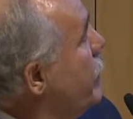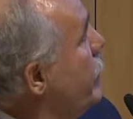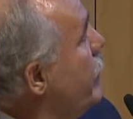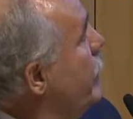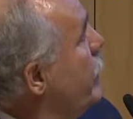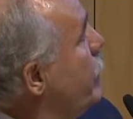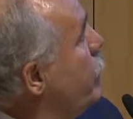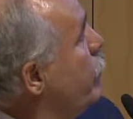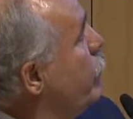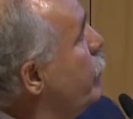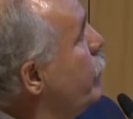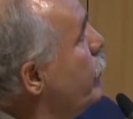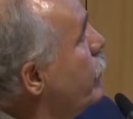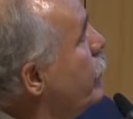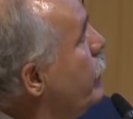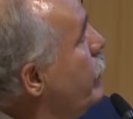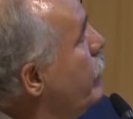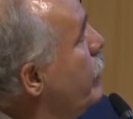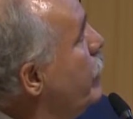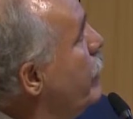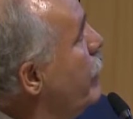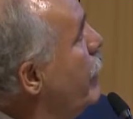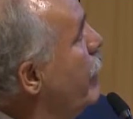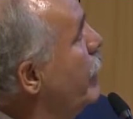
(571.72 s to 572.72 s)
a network
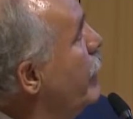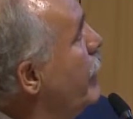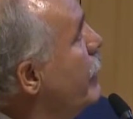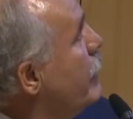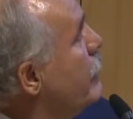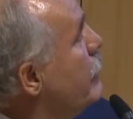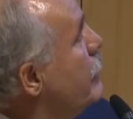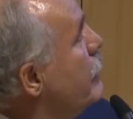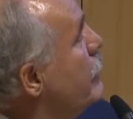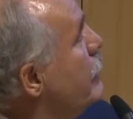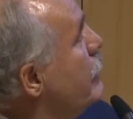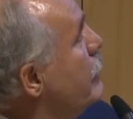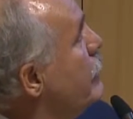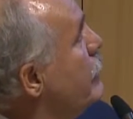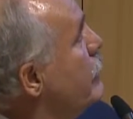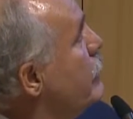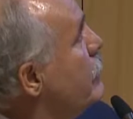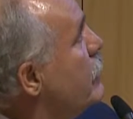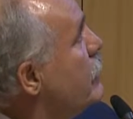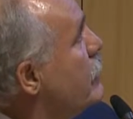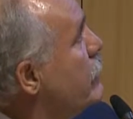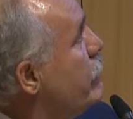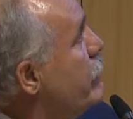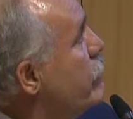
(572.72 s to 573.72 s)
among
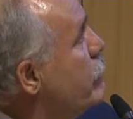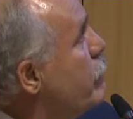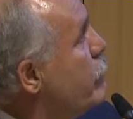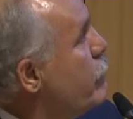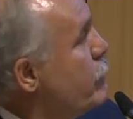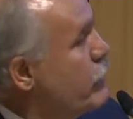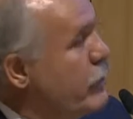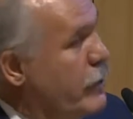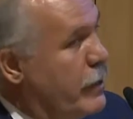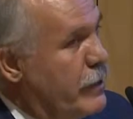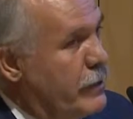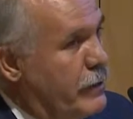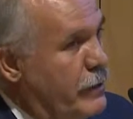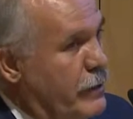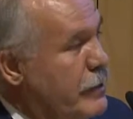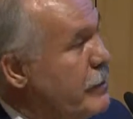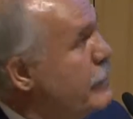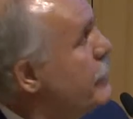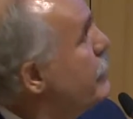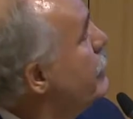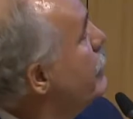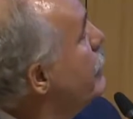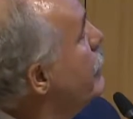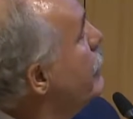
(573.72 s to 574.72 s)
the civil
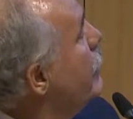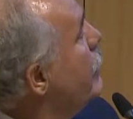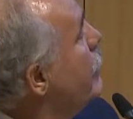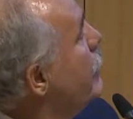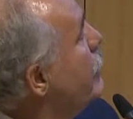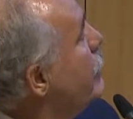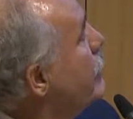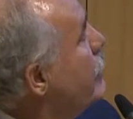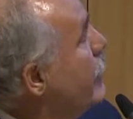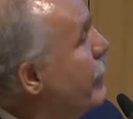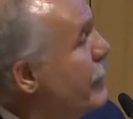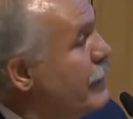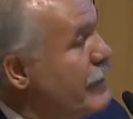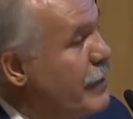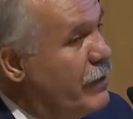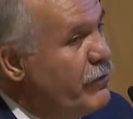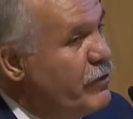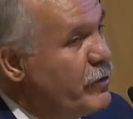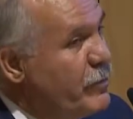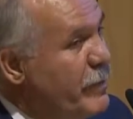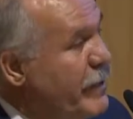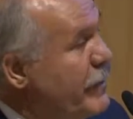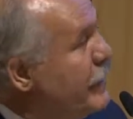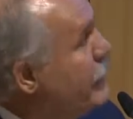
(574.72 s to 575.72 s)
societies,
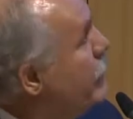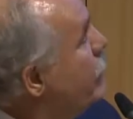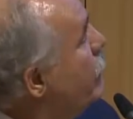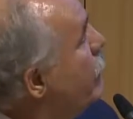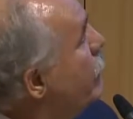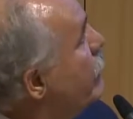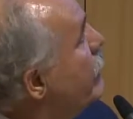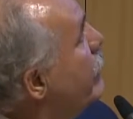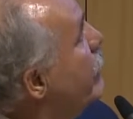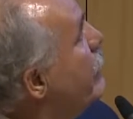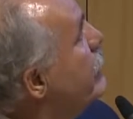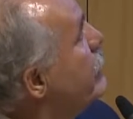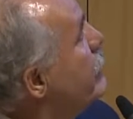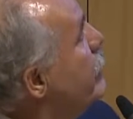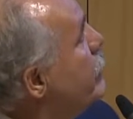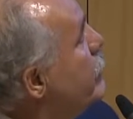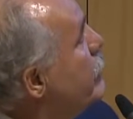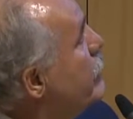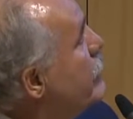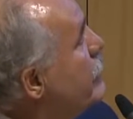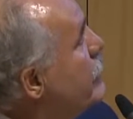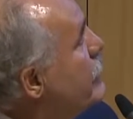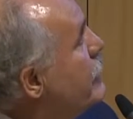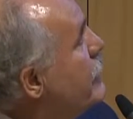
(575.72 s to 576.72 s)
non-governmental
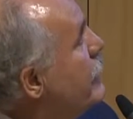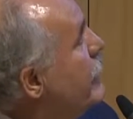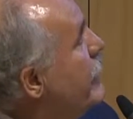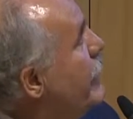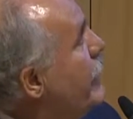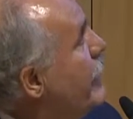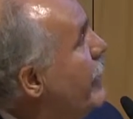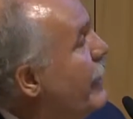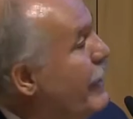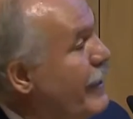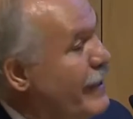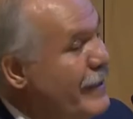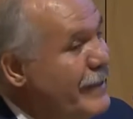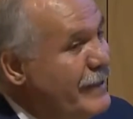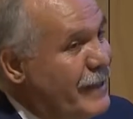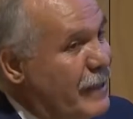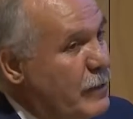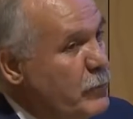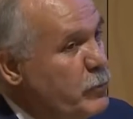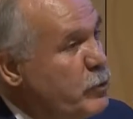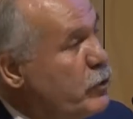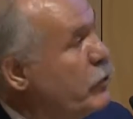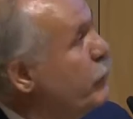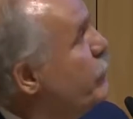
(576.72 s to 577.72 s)
organizations, and
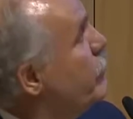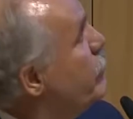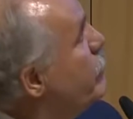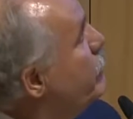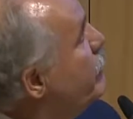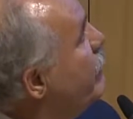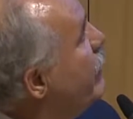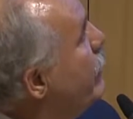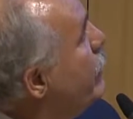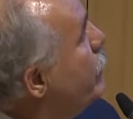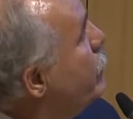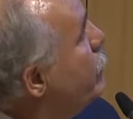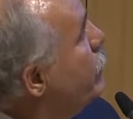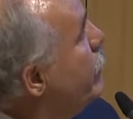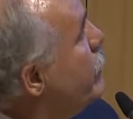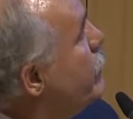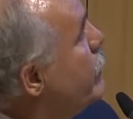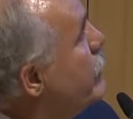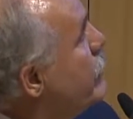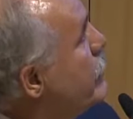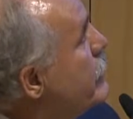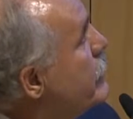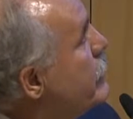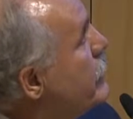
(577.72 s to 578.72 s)
non-profit
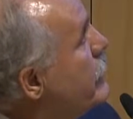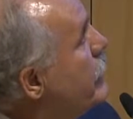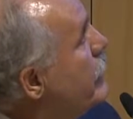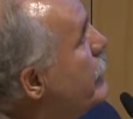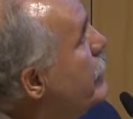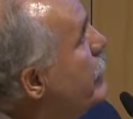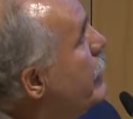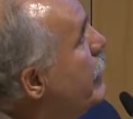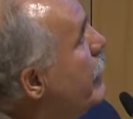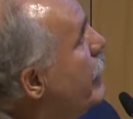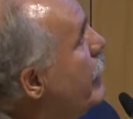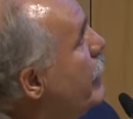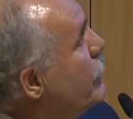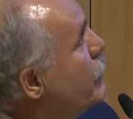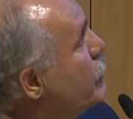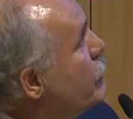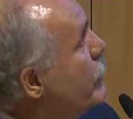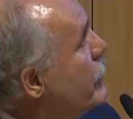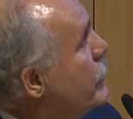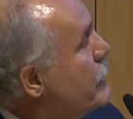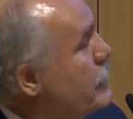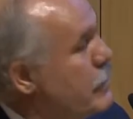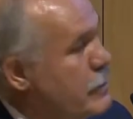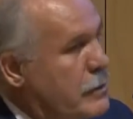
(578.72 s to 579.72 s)
foundations and
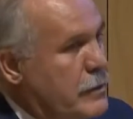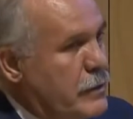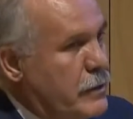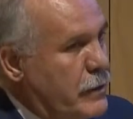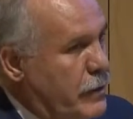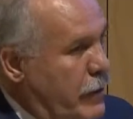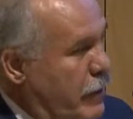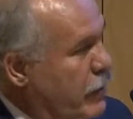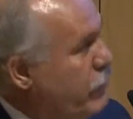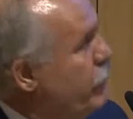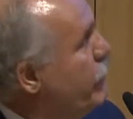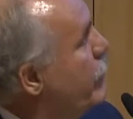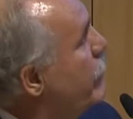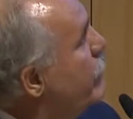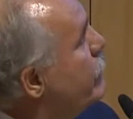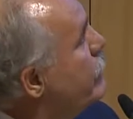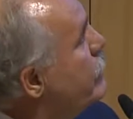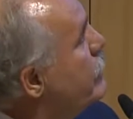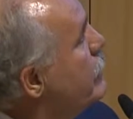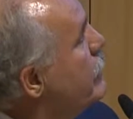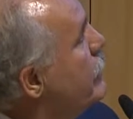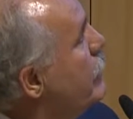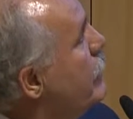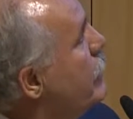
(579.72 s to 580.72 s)
trusts like
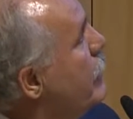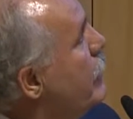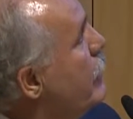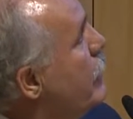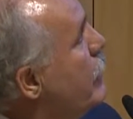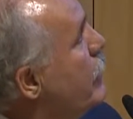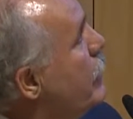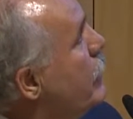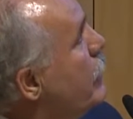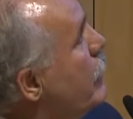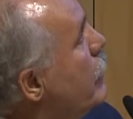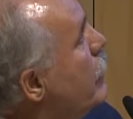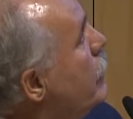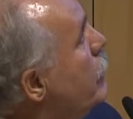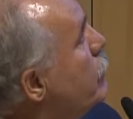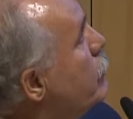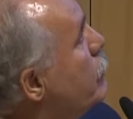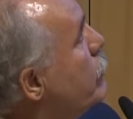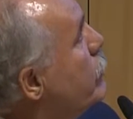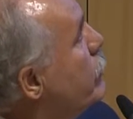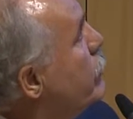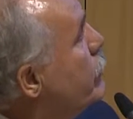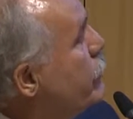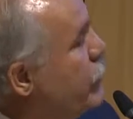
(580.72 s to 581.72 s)
WAQFs in order
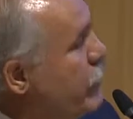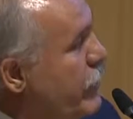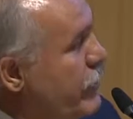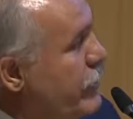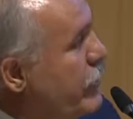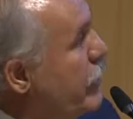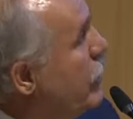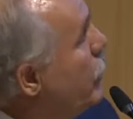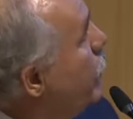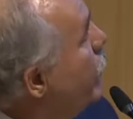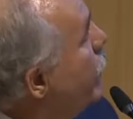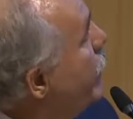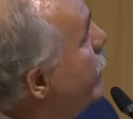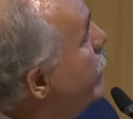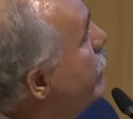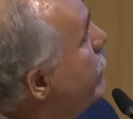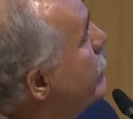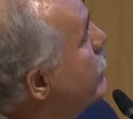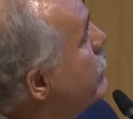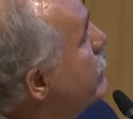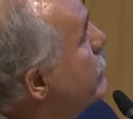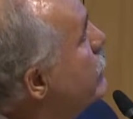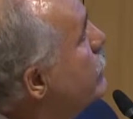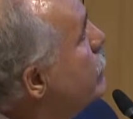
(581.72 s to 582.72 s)
to create
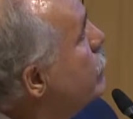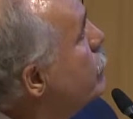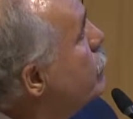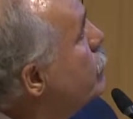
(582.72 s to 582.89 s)
awareness